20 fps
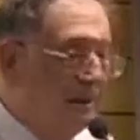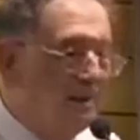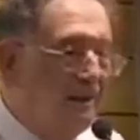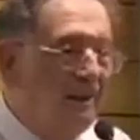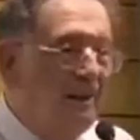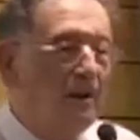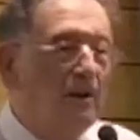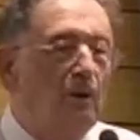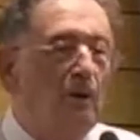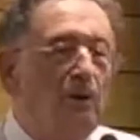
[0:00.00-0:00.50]

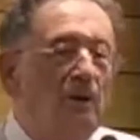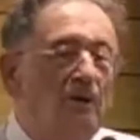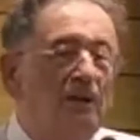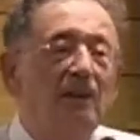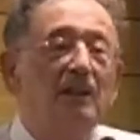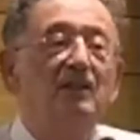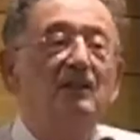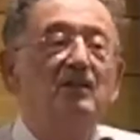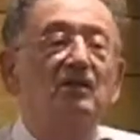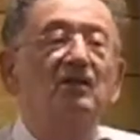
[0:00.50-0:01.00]
The
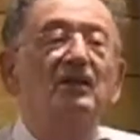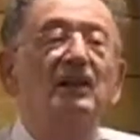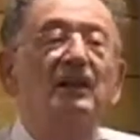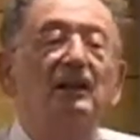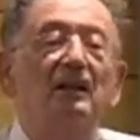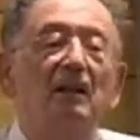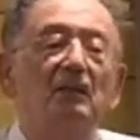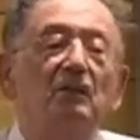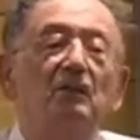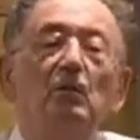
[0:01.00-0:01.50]
equivalence
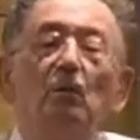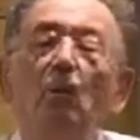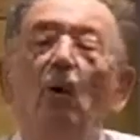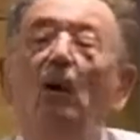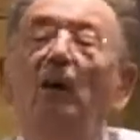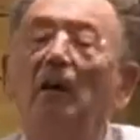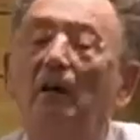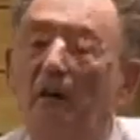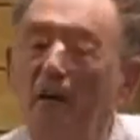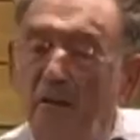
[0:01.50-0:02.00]
there doesn't
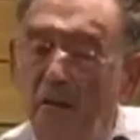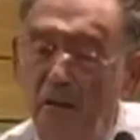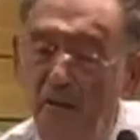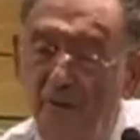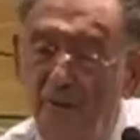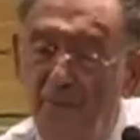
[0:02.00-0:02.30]
work.